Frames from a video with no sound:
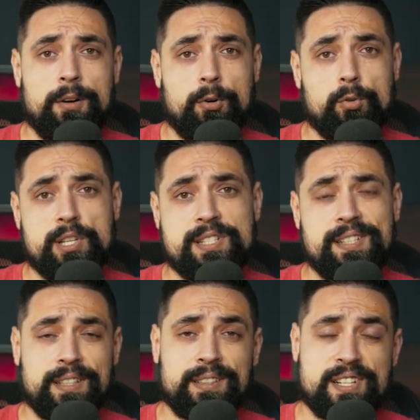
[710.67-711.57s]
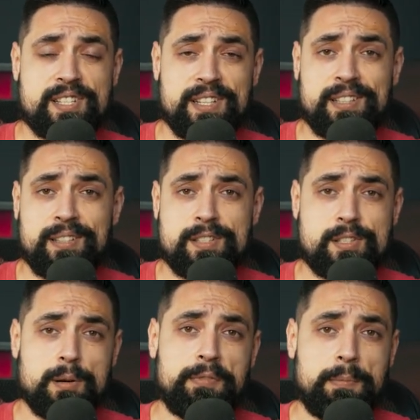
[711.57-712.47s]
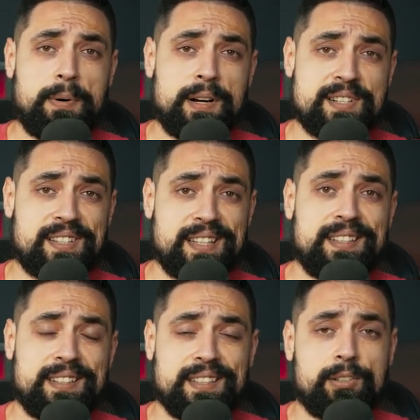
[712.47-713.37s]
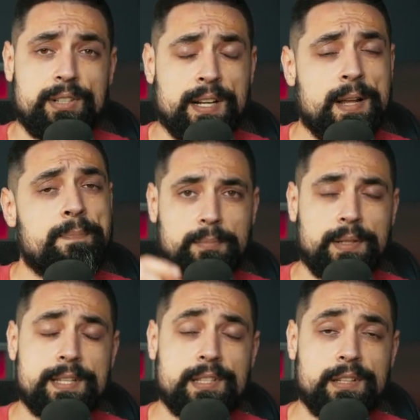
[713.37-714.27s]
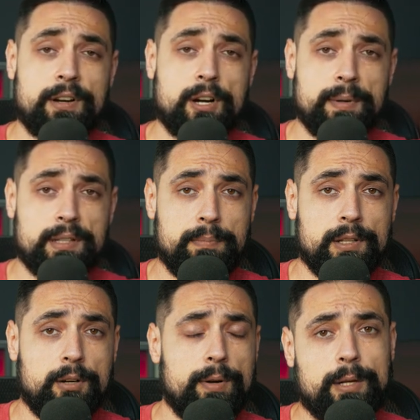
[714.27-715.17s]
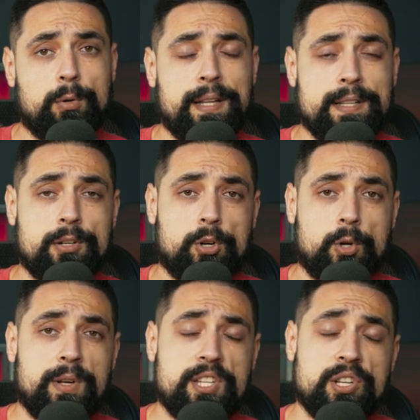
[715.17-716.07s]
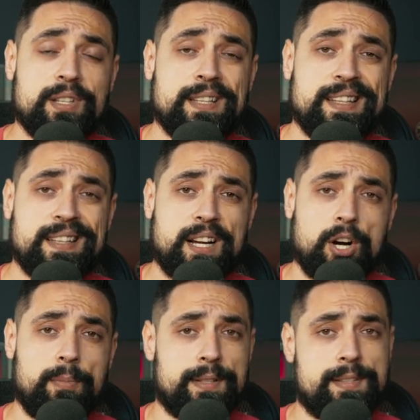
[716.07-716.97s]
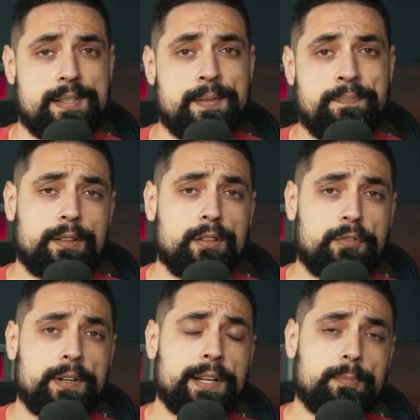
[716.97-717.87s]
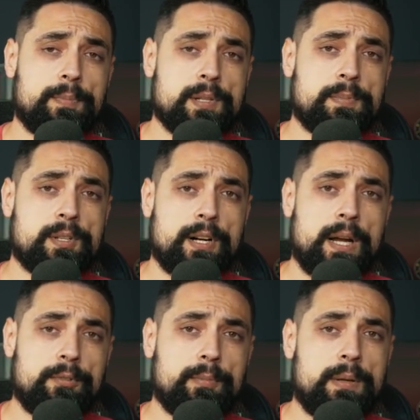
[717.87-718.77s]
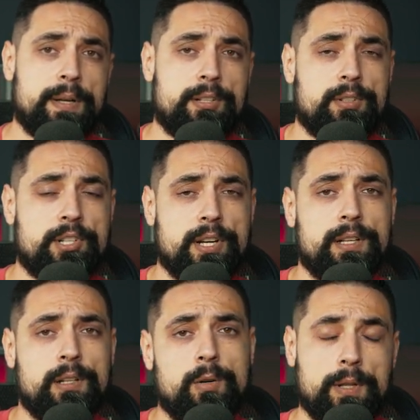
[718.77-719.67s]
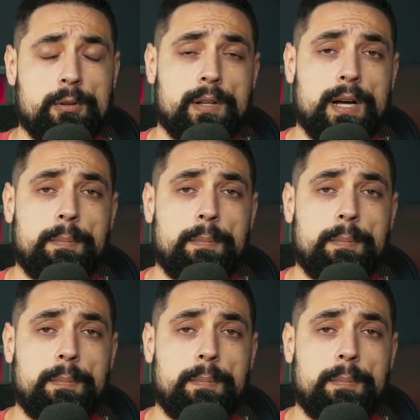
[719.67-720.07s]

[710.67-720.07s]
or you just didn't understand some of the parts that I did in the rig, please leave a comment below and I will answer your question in the comments. And don't forget to subscribe to my Patreon channel where I will